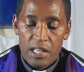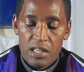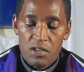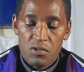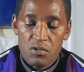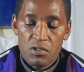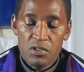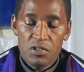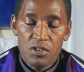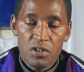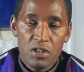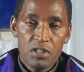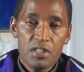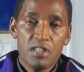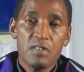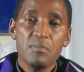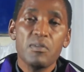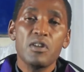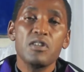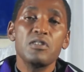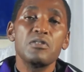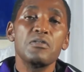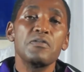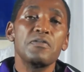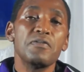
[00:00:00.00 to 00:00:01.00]
he was not
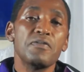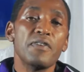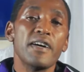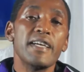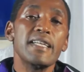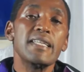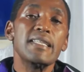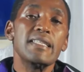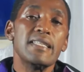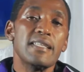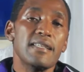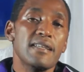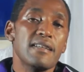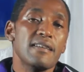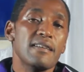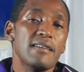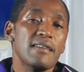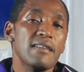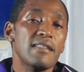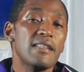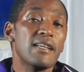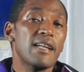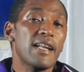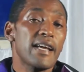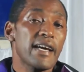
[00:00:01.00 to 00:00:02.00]
able to fight
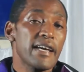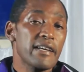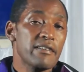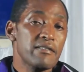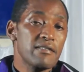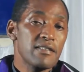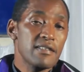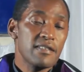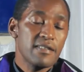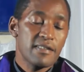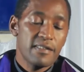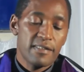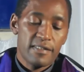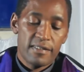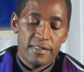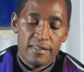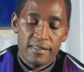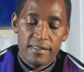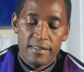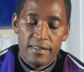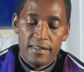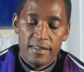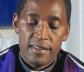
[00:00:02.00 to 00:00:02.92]
the lions